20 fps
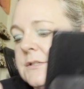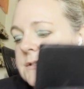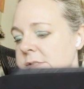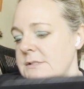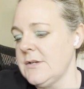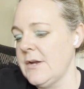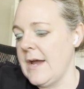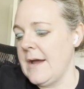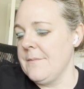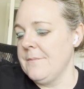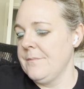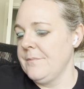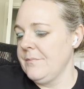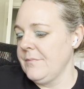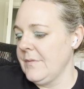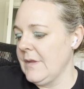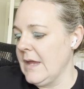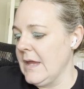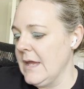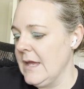So yeah.
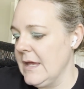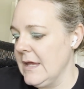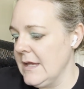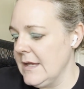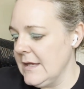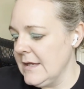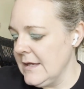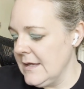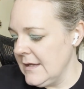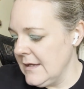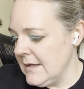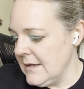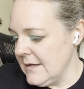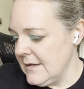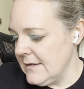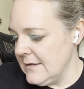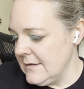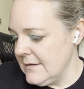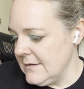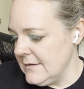
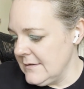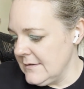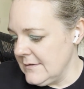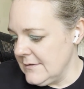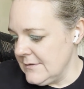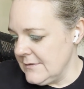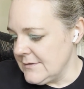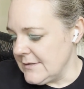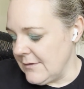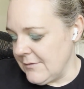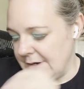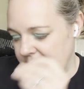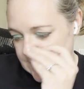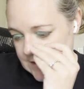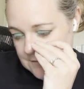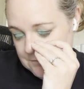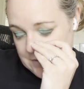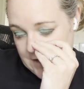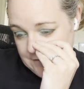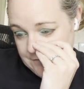So that one I
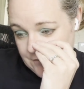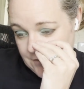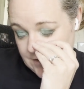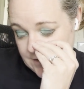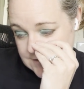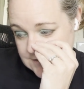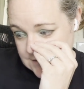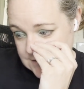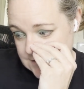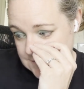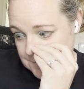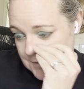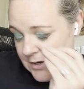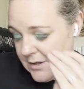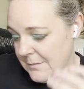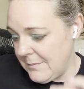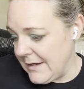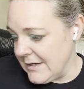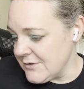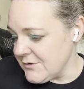didn't pay for because it's part
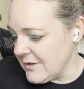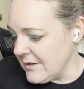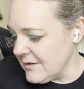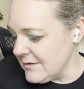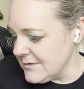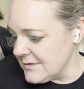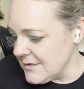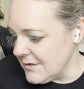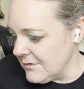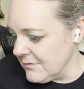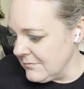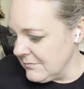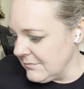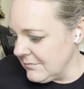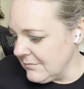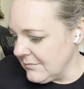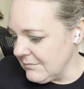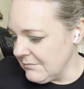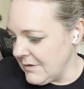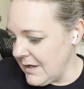of the Patreon. So
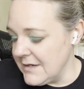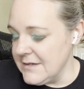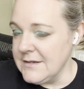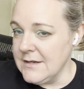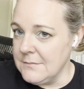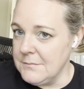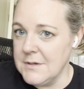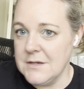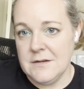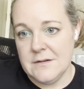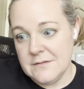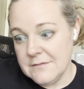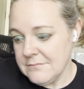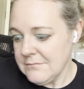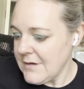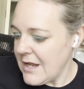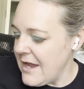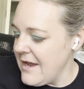I did, but didn't.